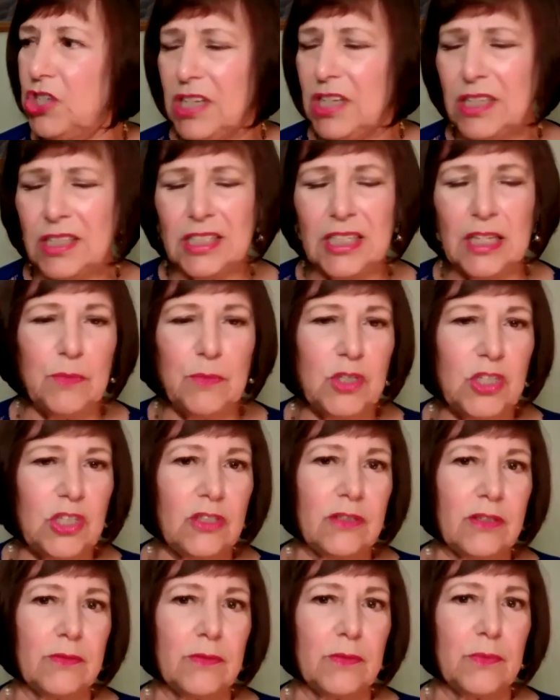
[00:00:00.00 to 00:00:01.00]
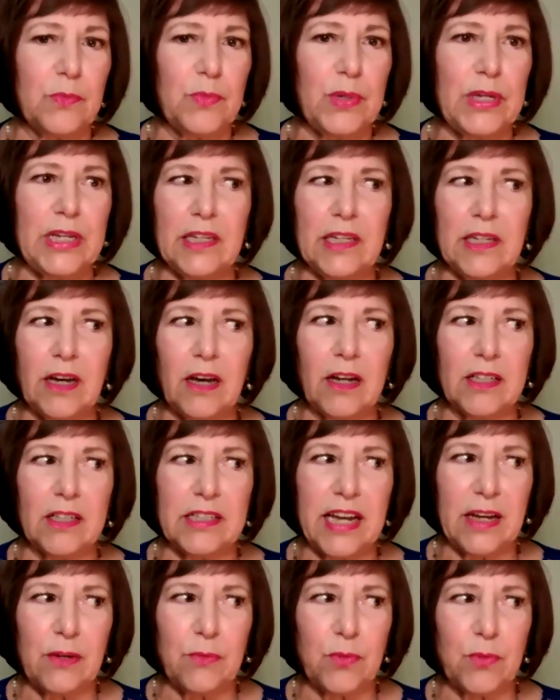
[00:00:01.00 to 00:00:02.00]
she seems to be in
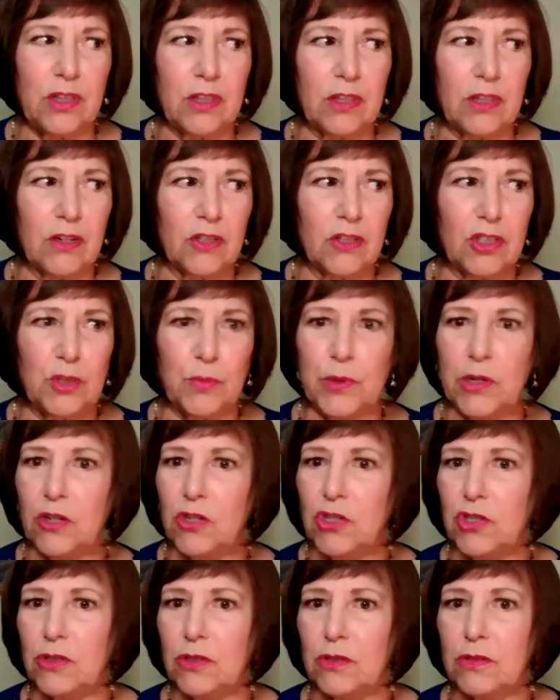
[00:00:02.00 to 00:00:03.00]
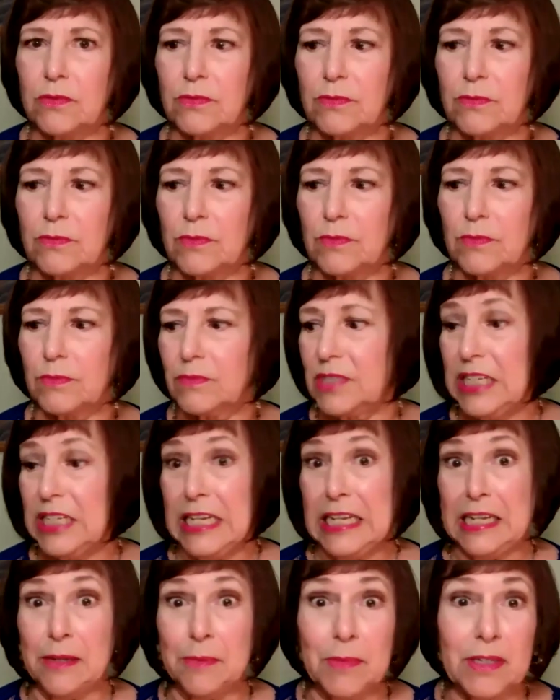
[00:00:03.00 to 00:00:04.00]
contact with her spiritual
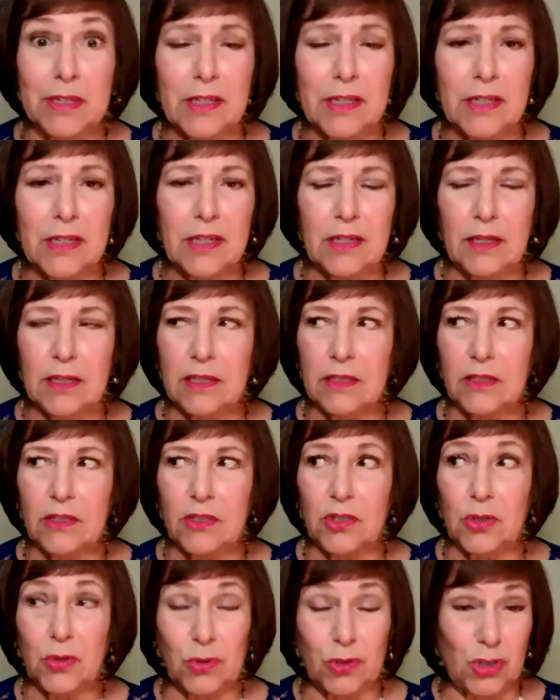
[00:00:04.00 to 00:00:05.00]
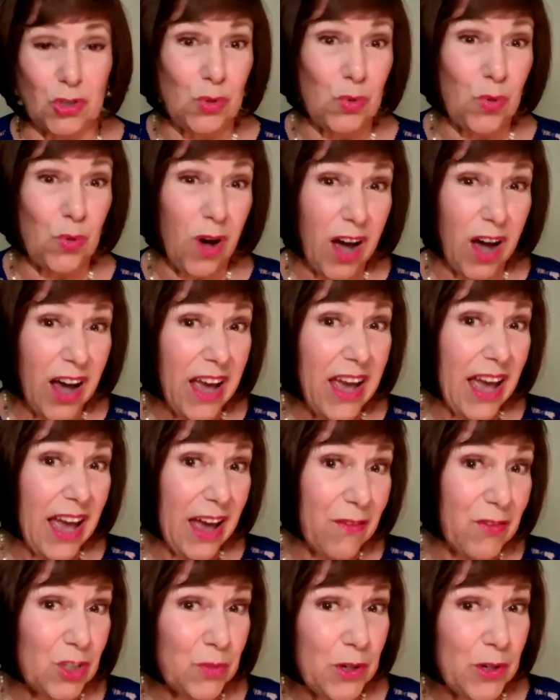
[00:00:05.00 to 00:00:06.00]
team. Do I
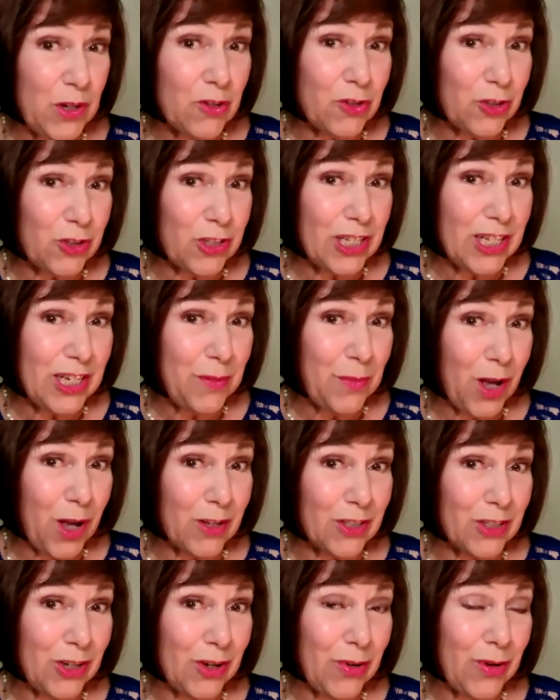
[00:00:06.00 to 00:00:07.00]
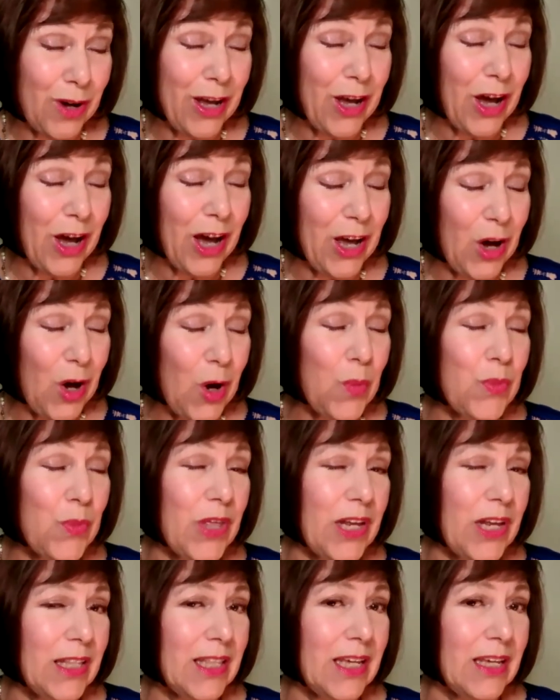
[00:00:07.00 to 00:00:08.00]
have a spiritual team also? I
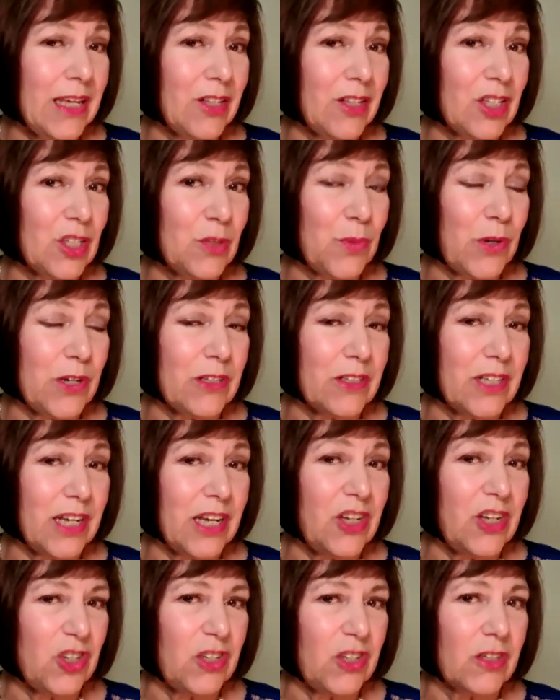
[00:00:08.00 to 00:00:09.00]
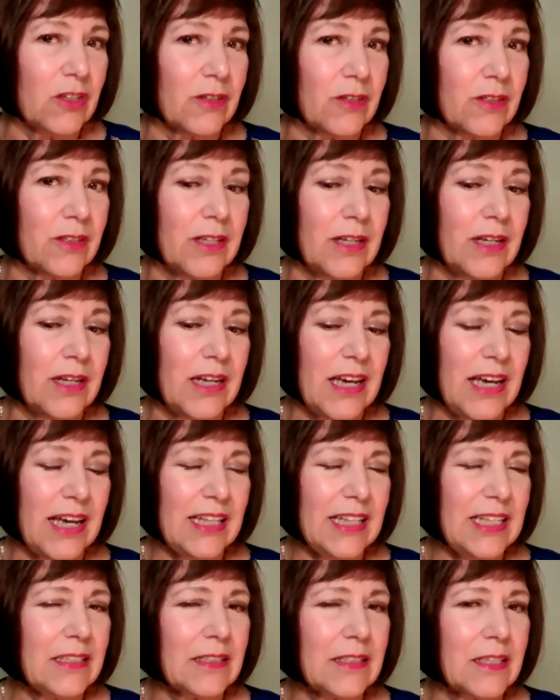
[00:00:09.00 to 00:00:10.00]
hope that at the end of this presentation, you'll
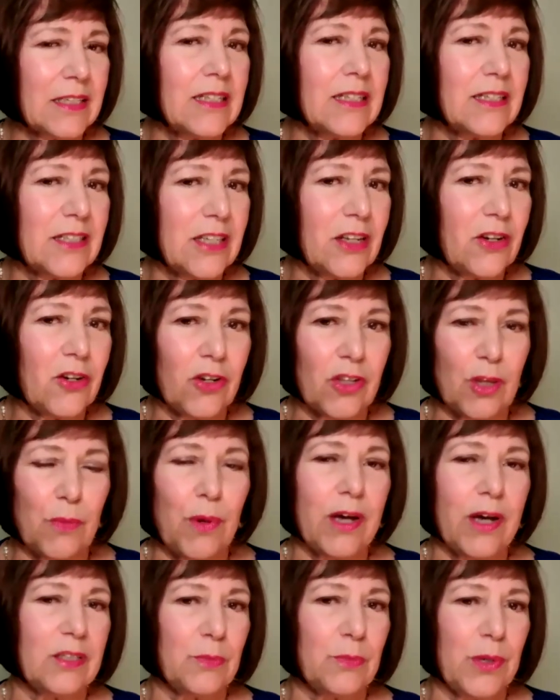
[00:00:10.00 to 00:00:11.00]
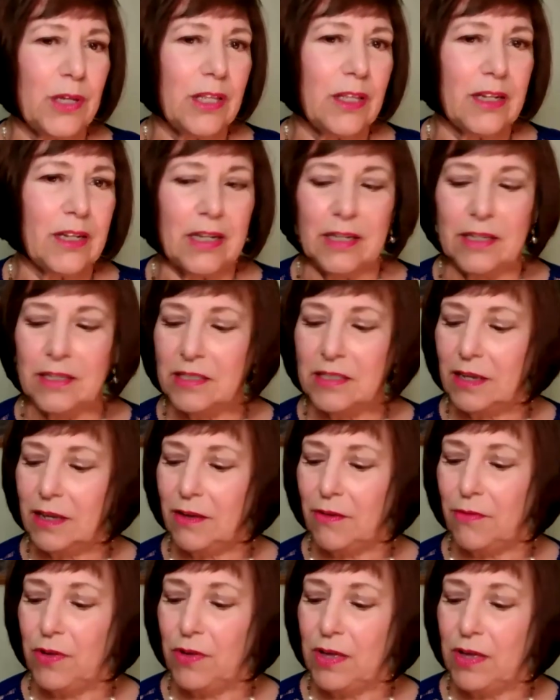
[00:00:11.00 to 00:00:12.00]
at least consider the possibilities
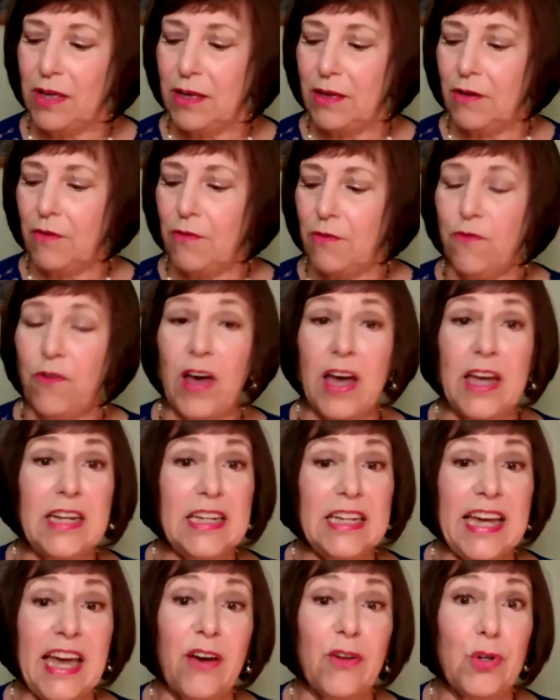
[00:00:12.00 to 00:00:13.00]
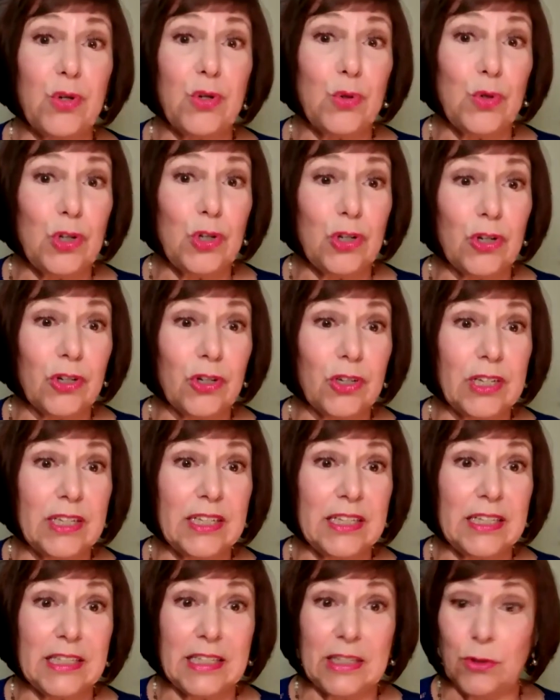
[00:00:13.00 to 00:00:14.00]
of finding out
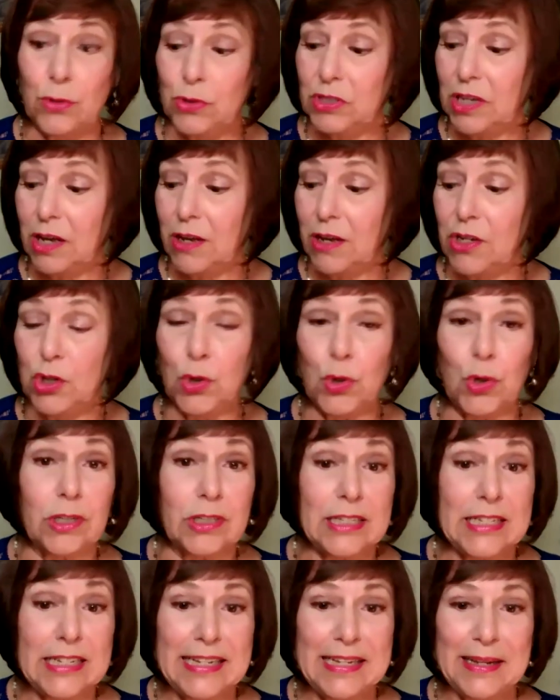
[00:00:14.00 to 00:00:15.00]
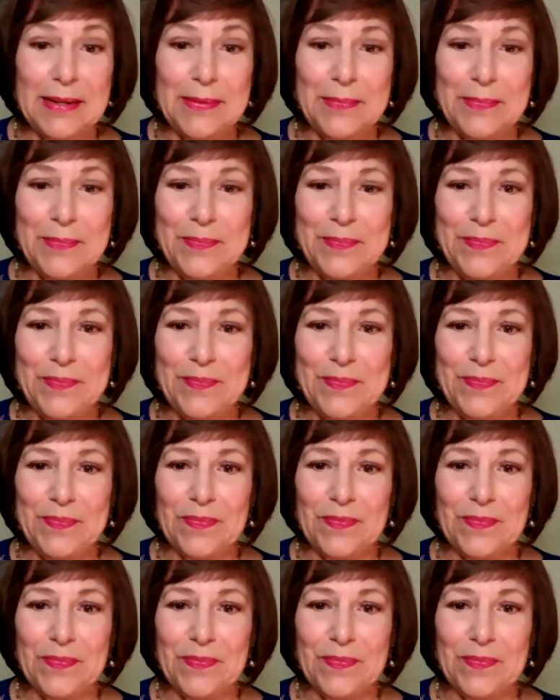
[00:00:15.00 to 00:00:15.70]
who's on your team.